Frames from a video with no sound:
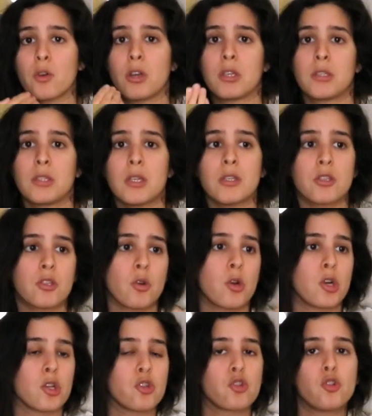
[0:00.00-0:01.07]
or a cyst
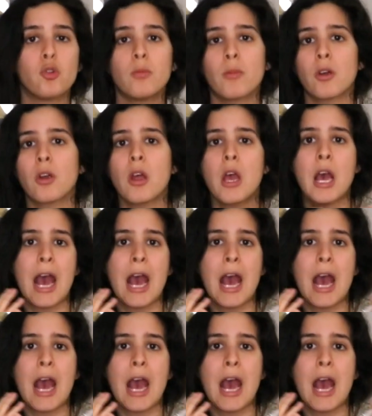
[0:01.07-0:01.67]
or a tumor,